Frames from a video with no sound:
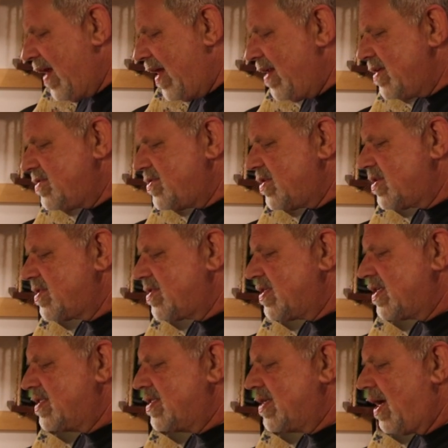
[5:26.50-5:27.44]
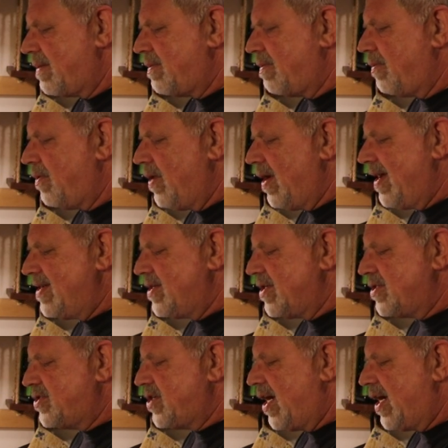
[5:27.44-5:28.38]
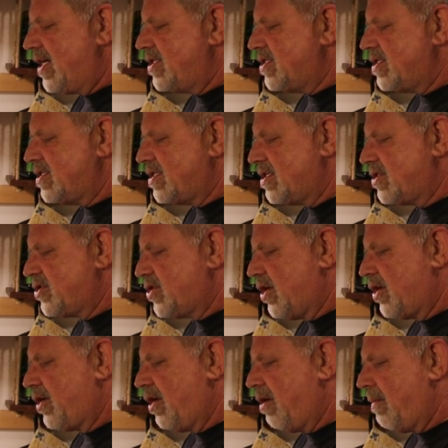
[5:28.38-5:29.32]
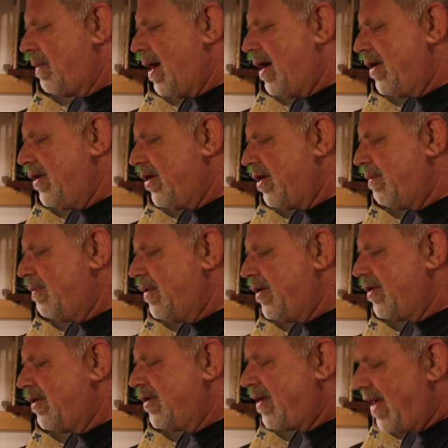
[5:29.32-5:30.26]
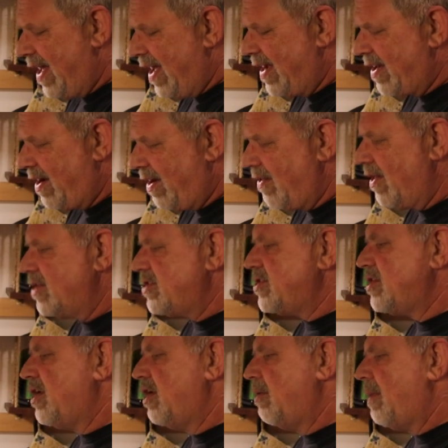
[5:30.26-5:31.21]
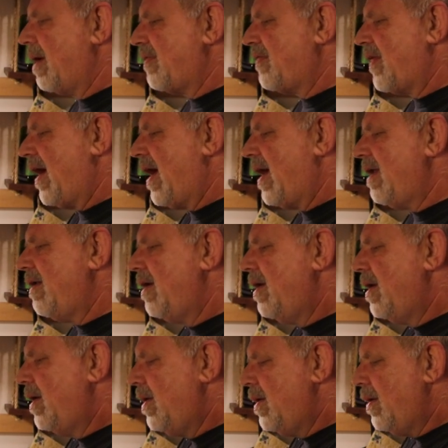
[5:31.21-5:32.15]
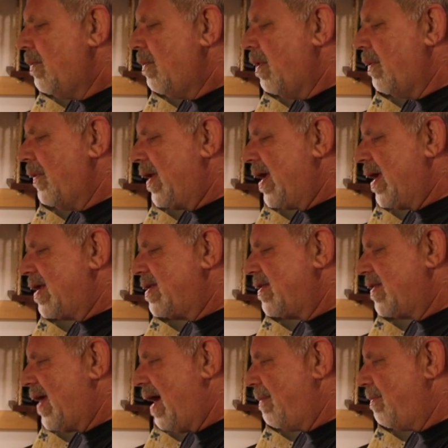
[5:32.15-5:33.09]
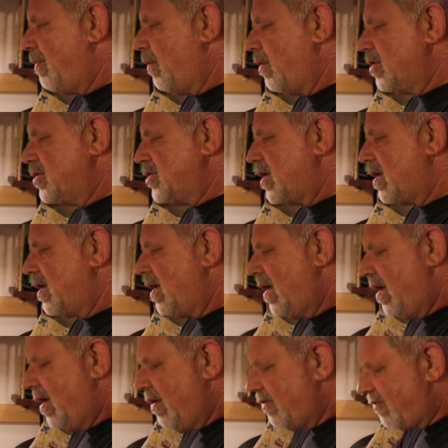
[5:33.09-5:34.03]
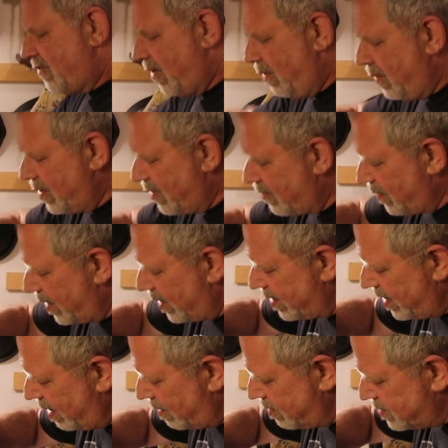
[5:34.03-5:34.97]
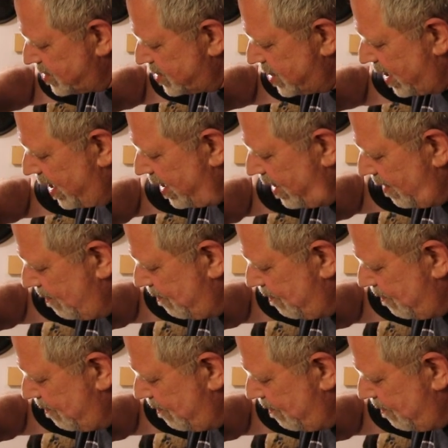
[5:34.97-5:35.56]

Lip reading: is just as acceptable. It just changes the sugar amount you're going to put in your cake, and I'll let you know about that when we get to that portion. So we just want to double check,